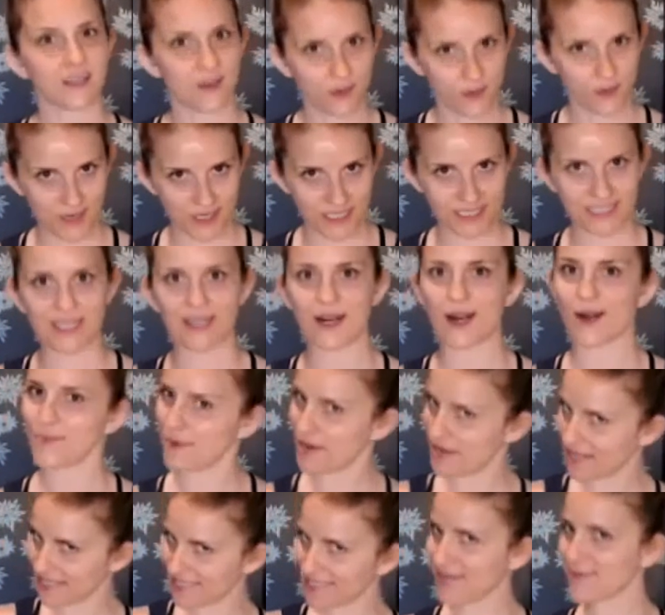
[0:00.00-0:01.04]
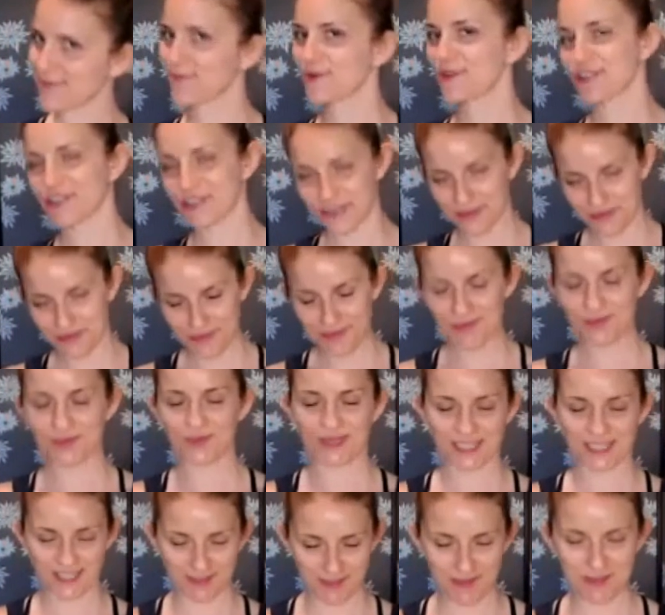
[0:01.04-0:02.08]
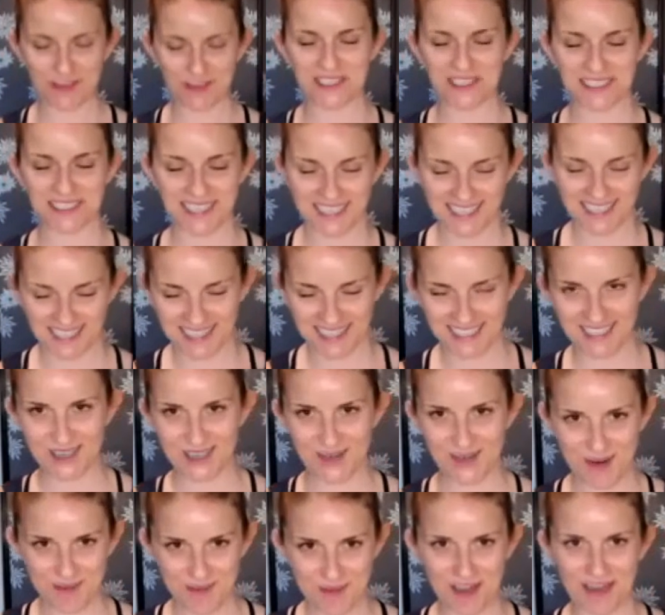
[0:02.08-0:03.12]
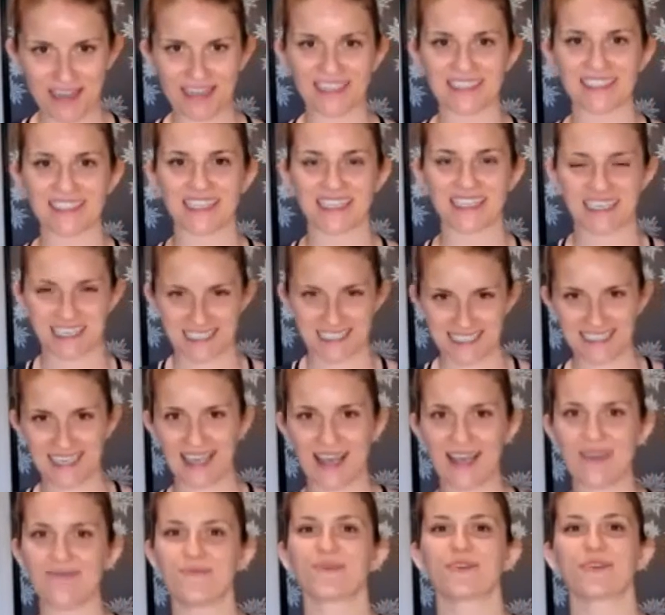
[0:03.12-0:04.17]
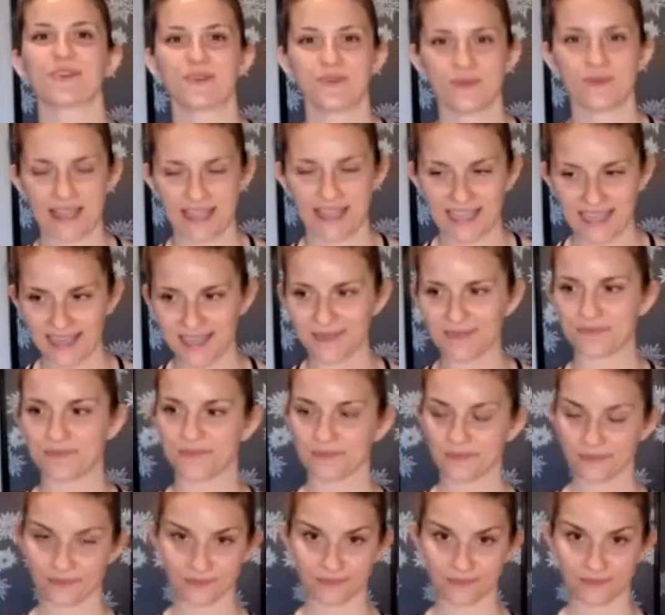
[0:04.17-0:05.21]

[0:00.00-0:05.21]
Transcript: increasing our body temperature. Once more, signaling to our body so that it is time to wake up.